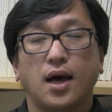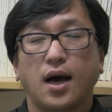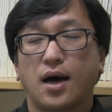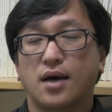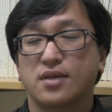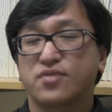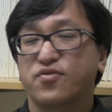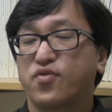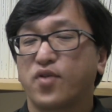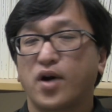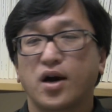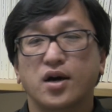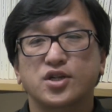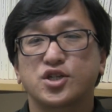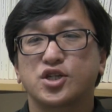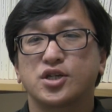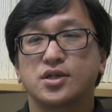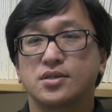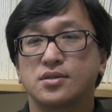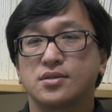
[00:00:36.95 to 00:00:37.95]
heart
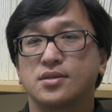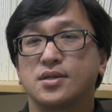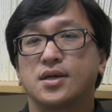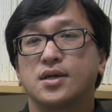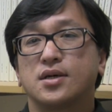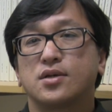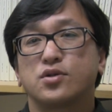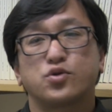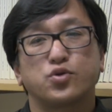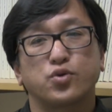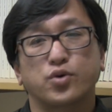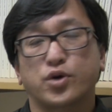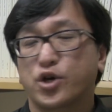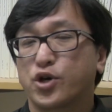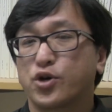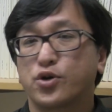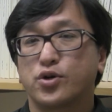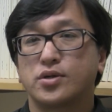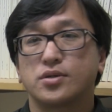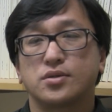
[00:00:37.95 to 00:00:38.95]
function to
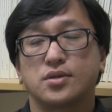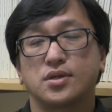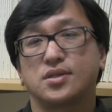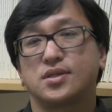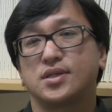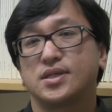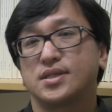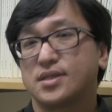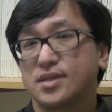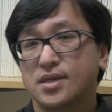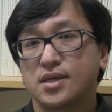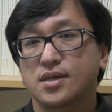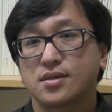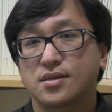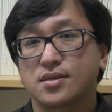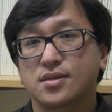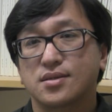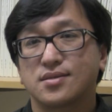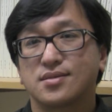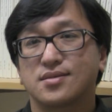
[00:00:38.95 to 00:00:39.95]
cure the
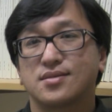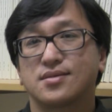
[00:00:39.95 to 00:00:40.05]
disease.